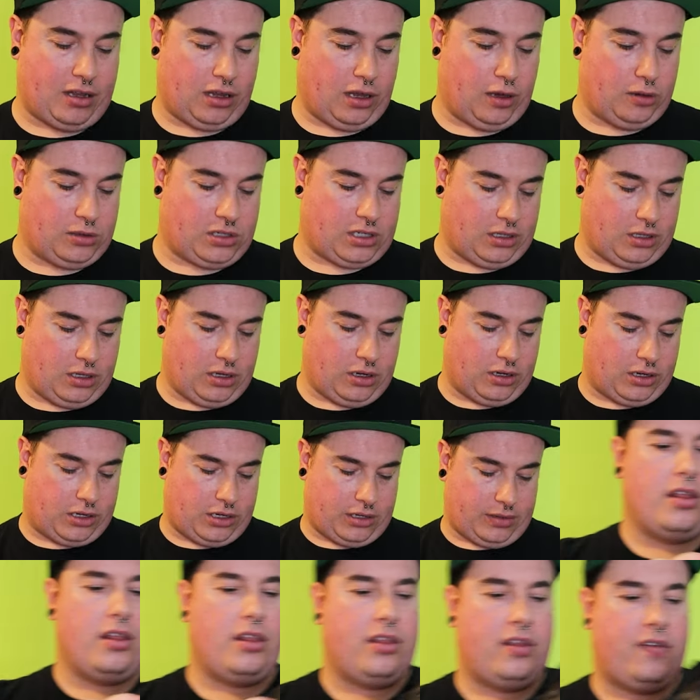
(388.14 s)
closer look.
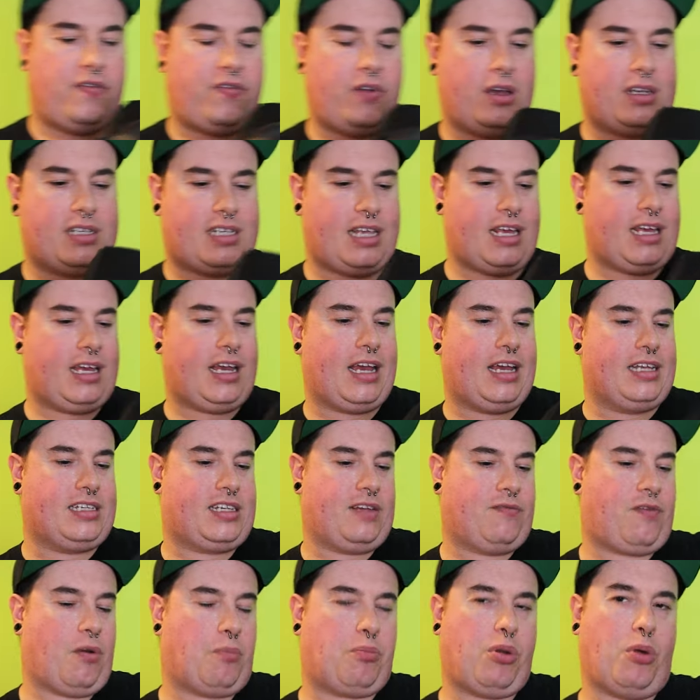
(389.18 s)
The first thing
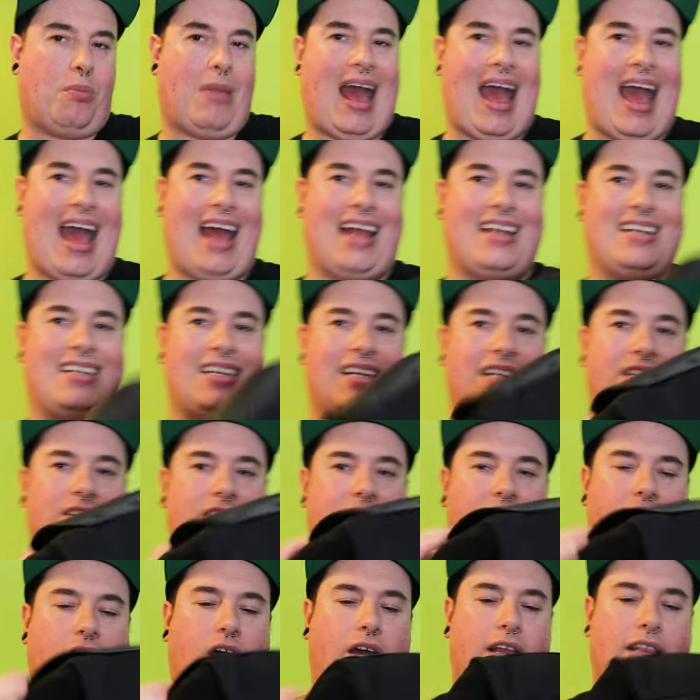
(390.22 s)
is if I put my hand
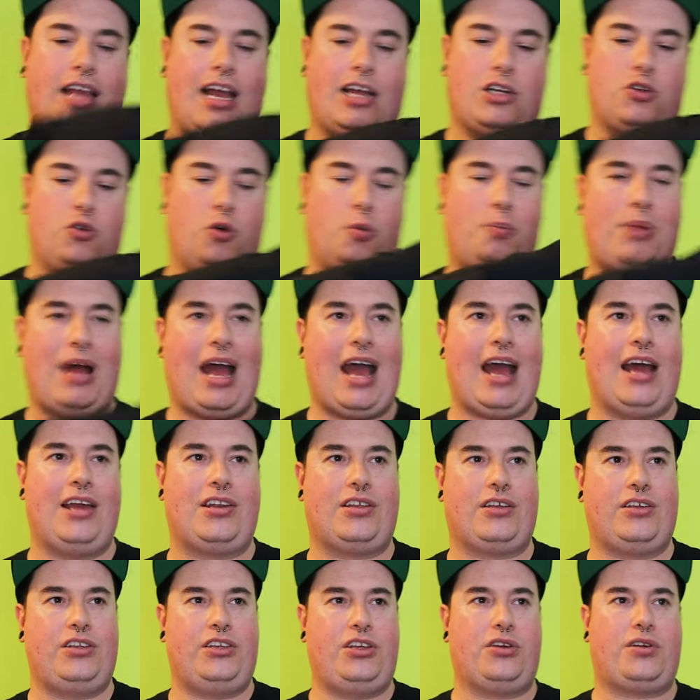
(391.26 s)
inside the actual
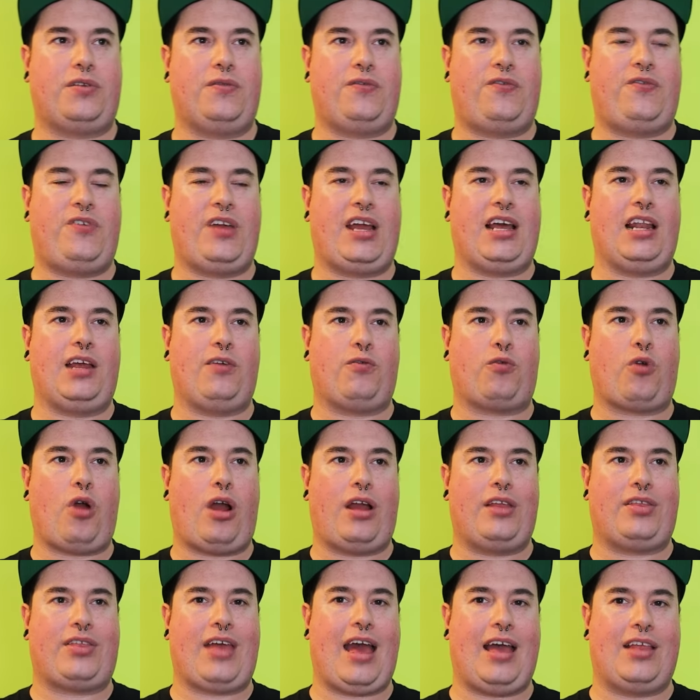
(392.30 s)
pad, you can feel it
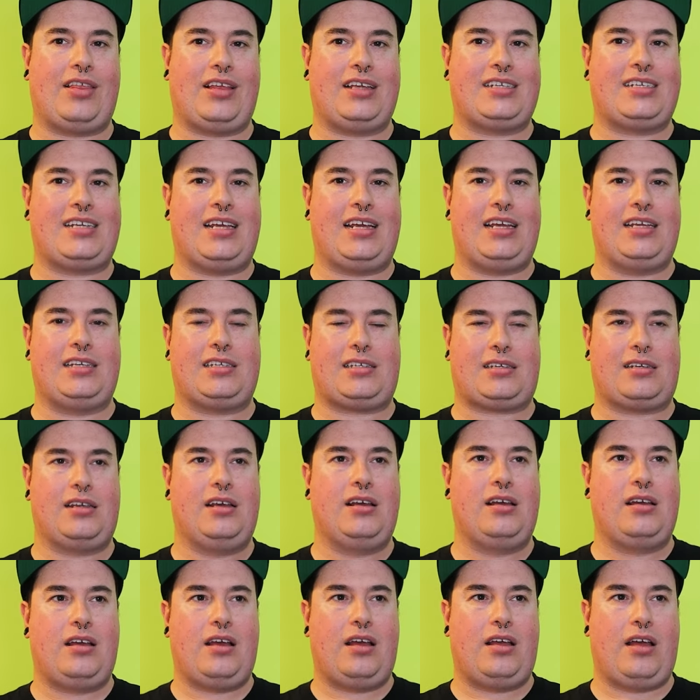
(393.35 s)
right there. This is
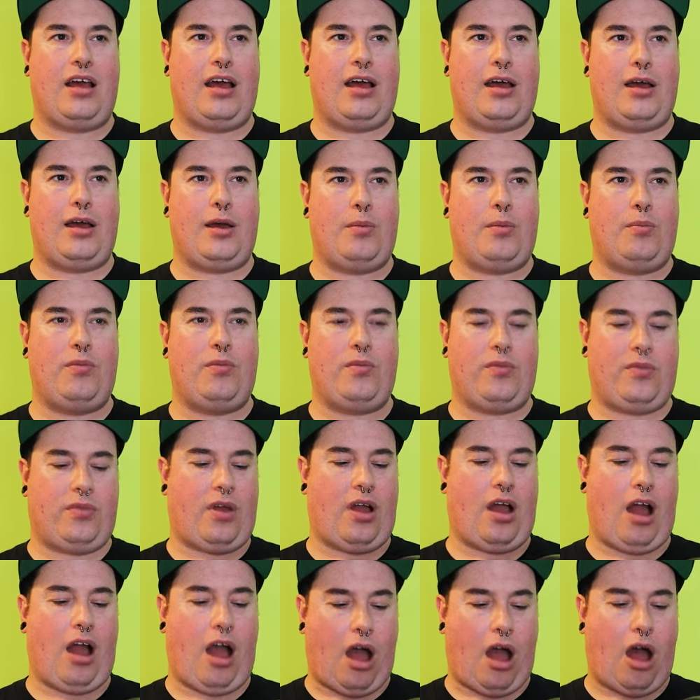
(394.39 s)
um,
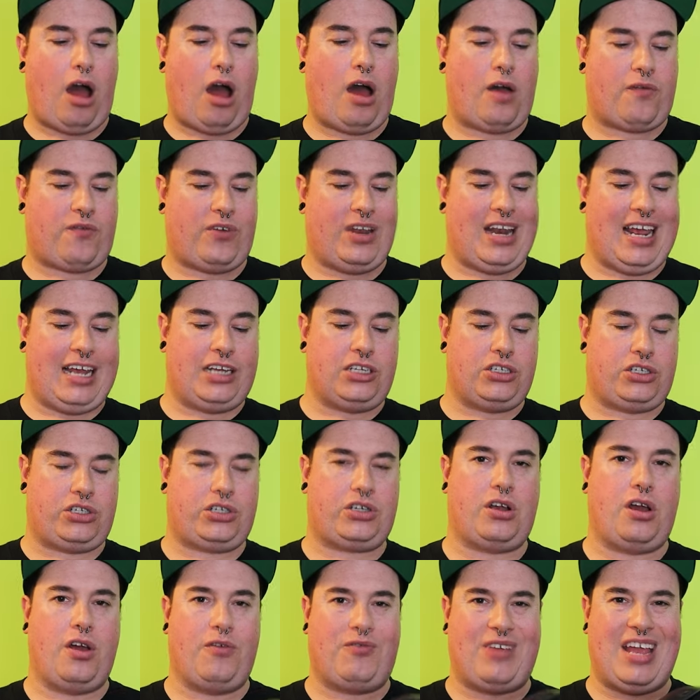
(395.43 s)
a half an
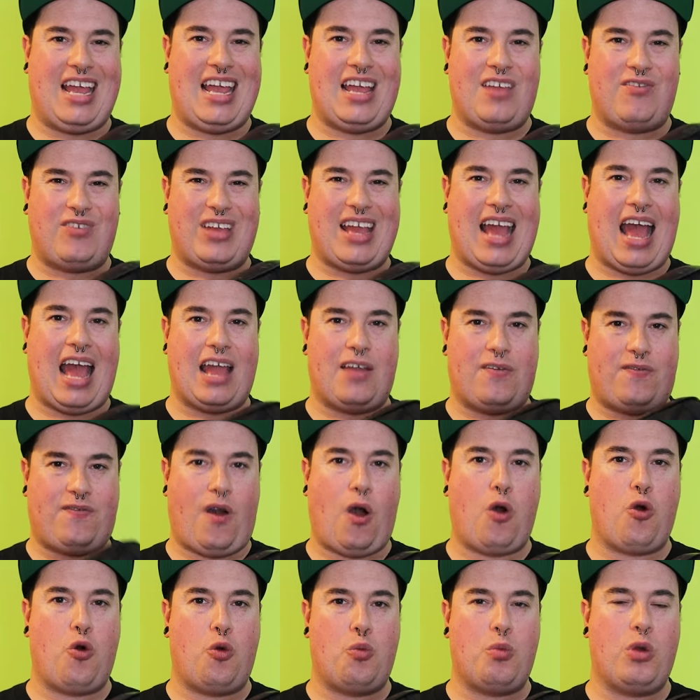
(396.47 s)
inch of EVA
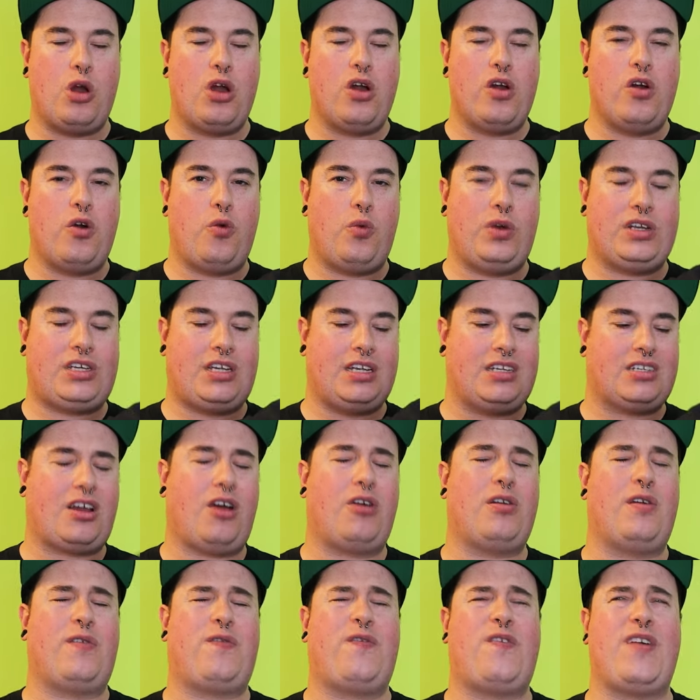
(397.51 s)
foam which is
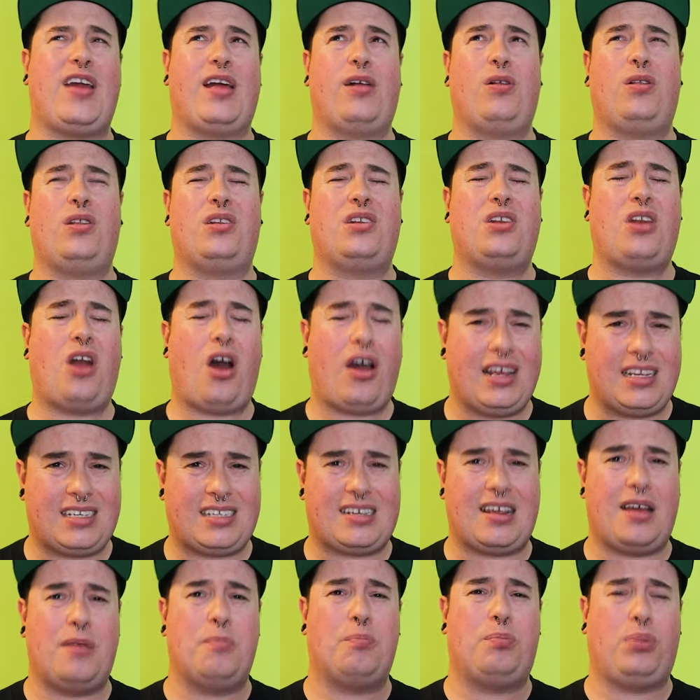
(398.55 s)
going to feel
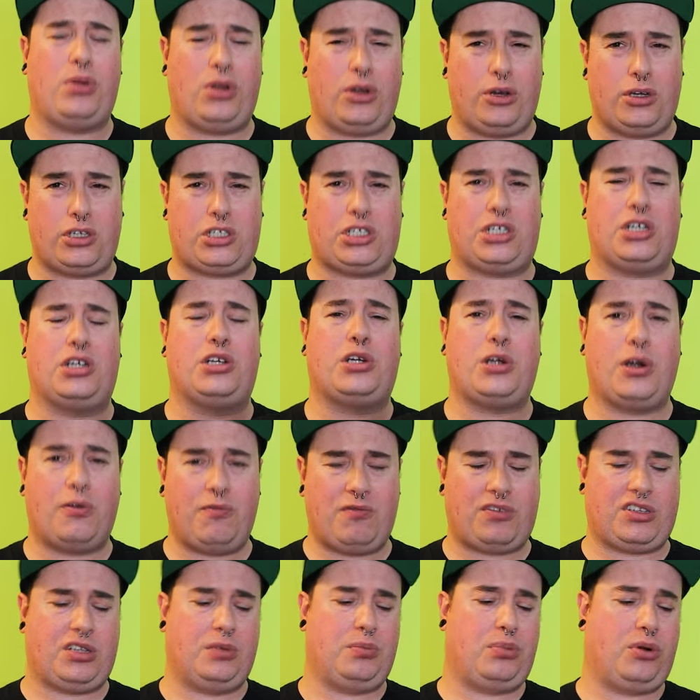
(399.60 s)
nice and plush and
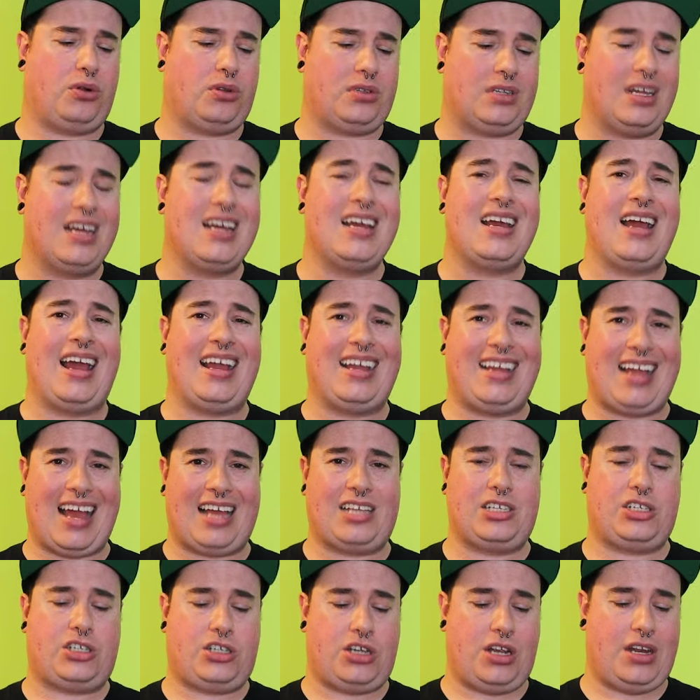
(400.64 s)
comfortable
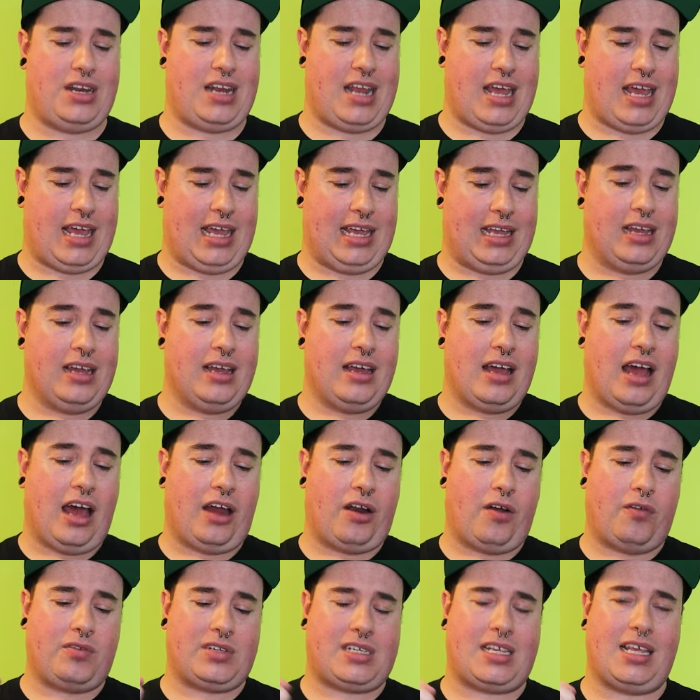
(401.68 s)
against your knee.
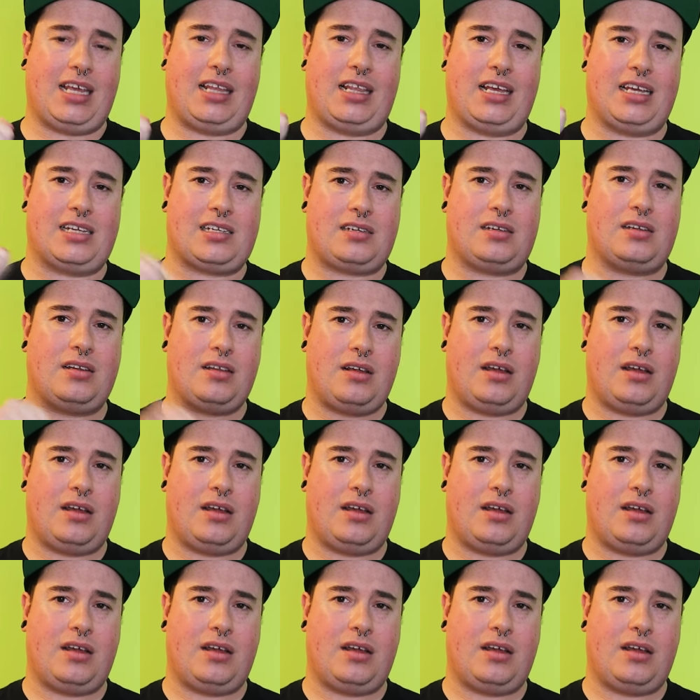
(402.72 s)
And obviously this